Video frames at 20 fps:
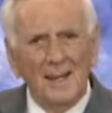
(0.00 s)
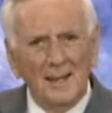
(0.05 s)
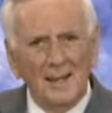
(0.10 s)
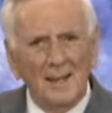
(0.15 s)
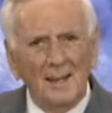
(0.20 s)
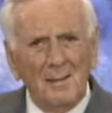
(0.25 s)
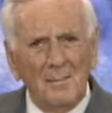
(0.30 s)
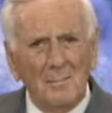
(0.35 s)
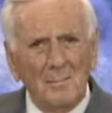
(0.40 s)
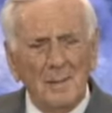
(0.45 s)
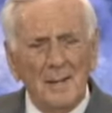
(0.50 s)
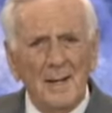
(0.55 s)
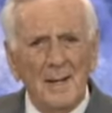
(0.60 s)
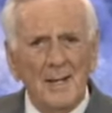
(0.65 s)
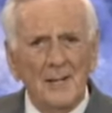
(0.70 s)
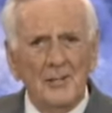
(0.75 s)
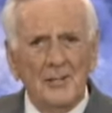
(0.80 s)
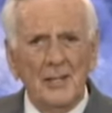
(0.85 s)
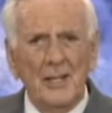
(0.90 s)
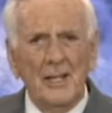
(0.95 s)
A little
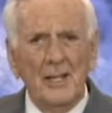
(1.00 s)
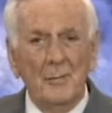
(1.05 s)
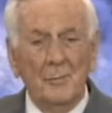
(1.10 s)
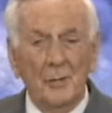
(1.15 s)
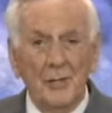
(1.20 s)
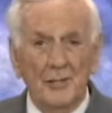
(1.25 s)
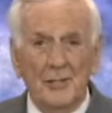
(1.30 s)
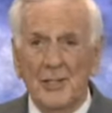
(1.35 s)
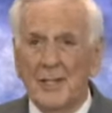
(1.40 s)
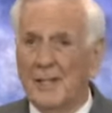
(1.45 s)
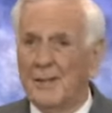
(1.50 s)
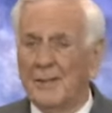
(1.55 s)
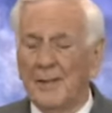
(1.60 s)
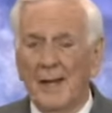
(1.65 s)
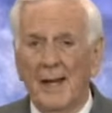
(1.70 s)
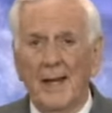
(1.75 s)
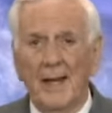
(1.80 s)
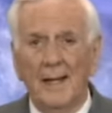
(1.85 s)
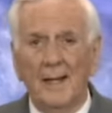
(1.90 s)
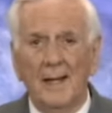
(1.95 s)
bitty seed. We see
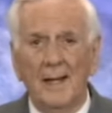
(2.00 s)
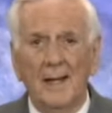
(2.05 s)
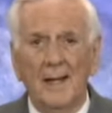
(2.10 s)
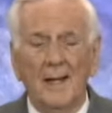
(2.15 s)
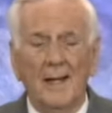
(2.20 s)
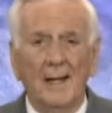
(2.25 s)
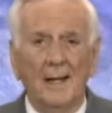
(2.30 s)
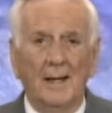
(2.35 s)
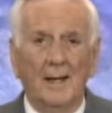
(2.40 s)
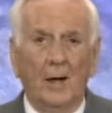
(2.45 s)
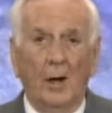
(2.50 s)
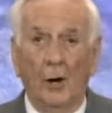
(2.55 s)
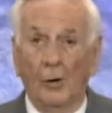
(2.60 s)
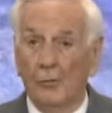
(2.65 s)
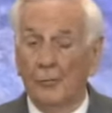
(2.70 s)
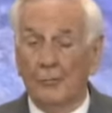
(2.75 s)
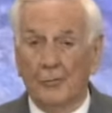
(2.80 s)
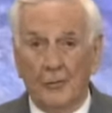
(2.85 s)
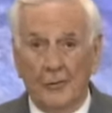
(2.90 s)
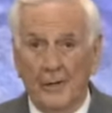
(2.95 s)
that in
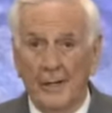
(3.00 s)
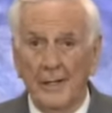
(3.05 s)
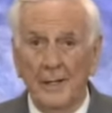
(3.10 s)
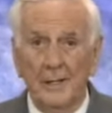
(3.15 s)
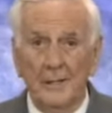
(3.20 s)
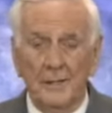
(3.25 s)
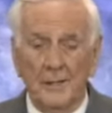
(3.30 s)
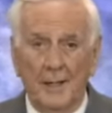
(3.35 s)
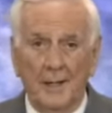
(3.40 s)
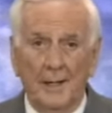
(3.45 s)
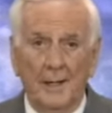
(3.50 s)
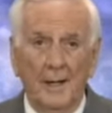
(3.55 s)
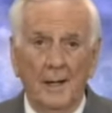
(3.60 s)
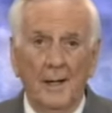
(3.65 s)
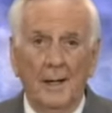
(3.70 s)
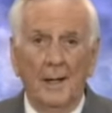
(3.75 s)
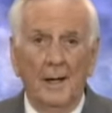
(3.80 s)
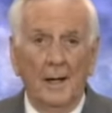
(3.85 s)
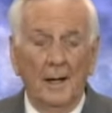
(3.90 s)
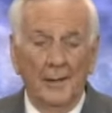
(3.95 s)
oak trees
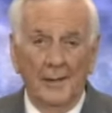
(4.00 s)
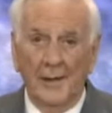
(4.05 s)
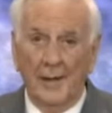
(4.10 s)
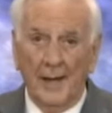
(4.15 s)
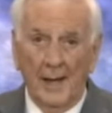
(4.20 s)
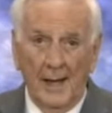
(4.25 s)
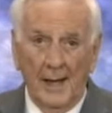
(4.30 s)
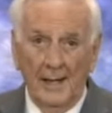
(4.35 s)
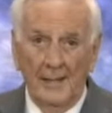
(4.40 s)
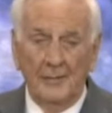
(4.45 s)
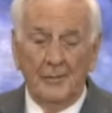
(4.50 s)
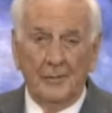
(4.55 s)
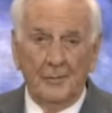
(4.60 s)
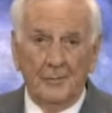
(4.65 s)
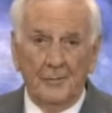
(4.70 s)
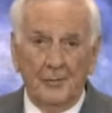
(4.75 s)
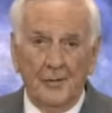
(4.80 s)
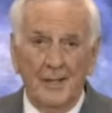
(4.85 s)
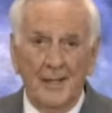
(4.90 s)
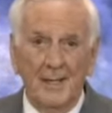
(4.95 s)
and other
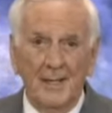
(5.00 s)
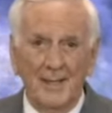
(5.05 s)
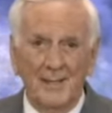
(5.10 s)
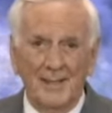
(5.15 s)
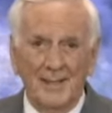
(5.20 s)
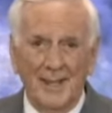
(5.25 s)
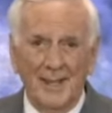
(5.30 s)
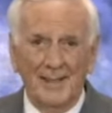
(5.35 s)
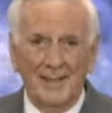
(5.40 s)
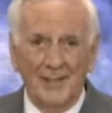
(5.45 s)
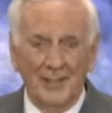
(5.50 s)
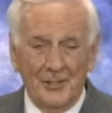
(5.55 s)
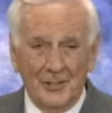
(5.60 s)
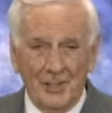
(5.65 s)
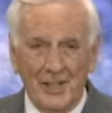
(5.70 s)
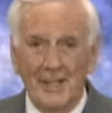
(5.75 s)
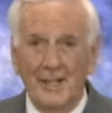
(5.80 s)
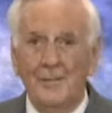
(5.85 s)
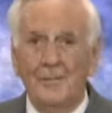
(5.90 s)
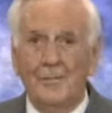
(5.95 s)
kinds of trees that
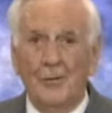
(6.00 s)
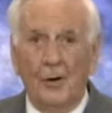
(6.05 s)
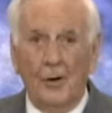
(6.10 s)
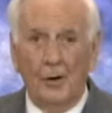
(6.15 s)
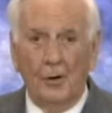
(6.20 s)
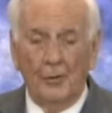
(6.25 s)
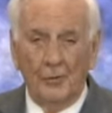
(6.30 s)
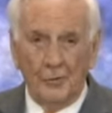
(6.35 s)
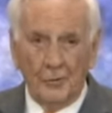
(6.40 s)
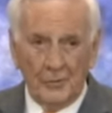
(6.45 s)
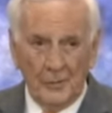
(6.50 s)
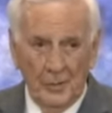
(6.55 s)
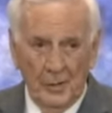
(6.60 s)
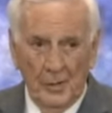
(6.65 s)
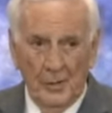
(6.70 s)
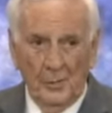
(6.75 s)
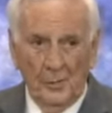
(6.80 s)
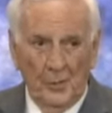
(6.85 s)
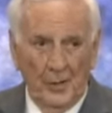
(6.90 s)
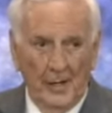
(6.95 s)
the seed falls
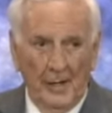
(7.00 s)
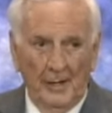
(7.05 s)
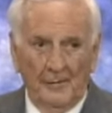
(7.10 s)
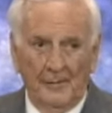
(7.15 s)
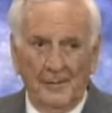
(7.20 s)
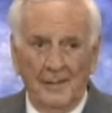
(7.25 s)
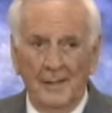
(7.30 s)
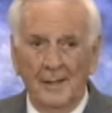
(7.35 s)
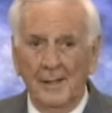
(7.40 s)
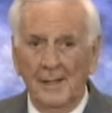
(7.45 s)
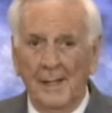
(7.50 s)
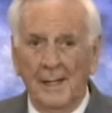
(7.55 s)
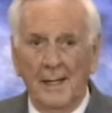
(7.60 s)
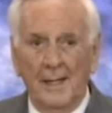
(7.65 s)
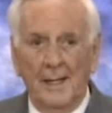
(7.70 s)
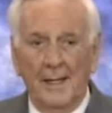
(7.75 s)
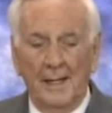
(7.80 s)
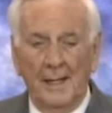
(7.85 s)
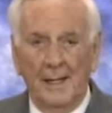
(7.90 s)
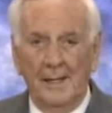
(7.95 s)
wherever
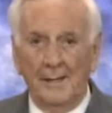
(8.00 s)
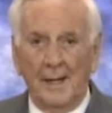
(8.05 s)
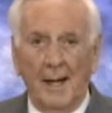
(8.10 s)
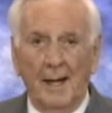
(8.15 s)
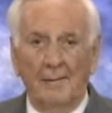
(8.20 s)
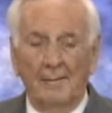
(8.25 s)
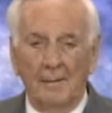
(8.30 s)
it is.